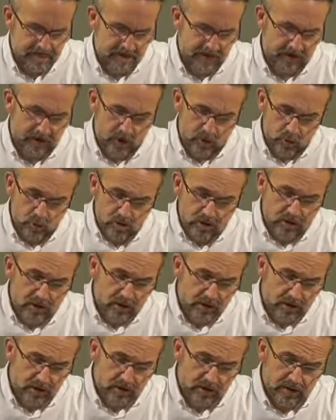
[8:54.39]
In our own
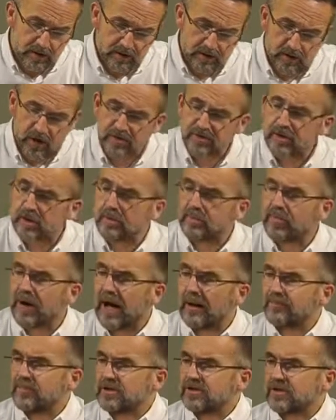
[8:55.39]
London
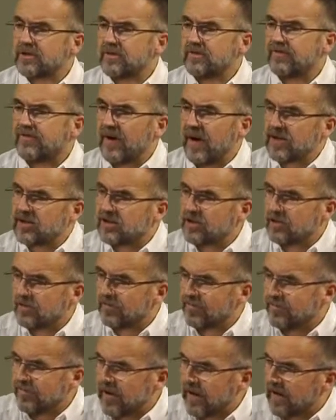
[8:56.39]
Baptist Confession
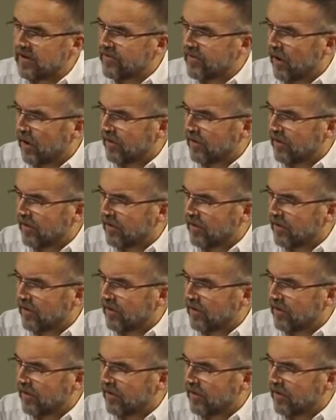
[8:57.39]
of Faith,